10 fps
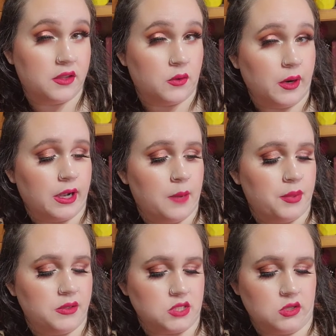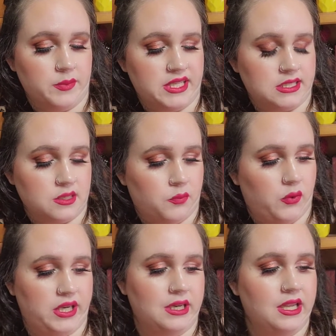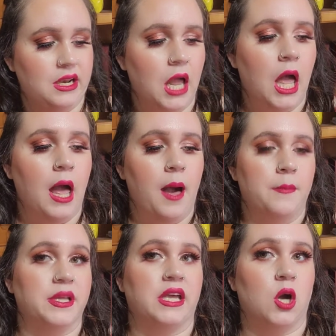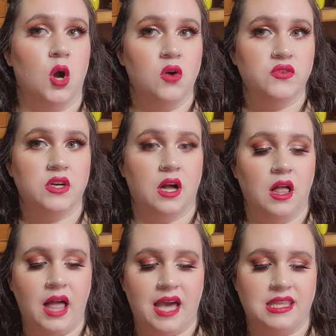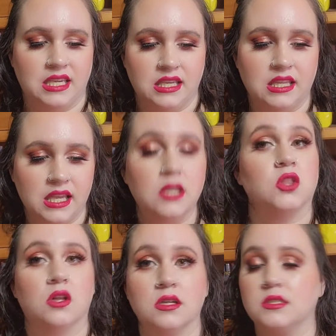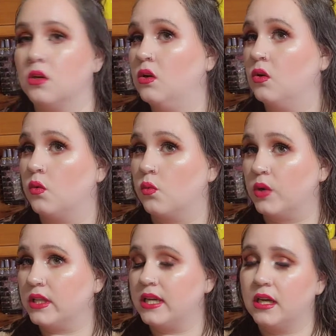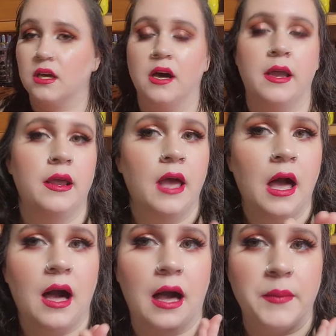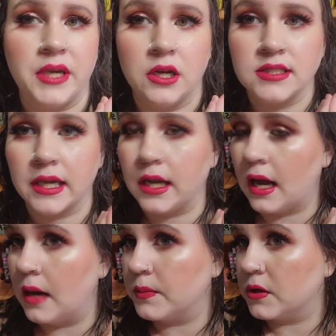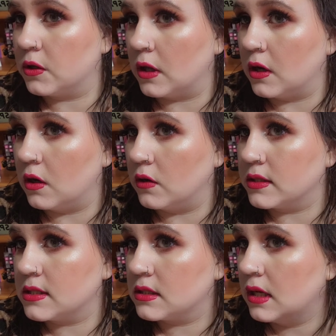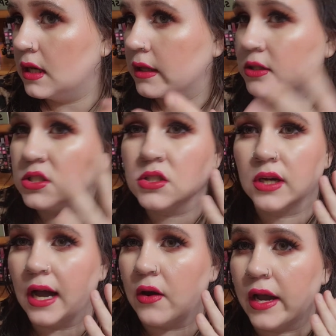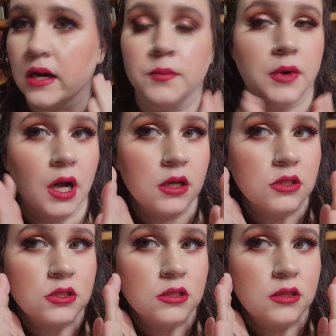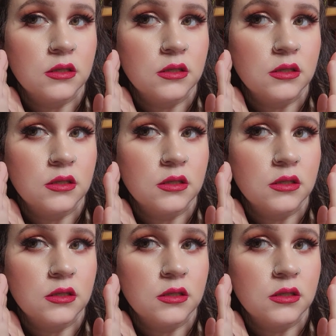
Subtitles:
on. There were a couple I was a little bit disappointed in, but like overall, I think it like looks really good. Here's like an up close. Just look how airbrushed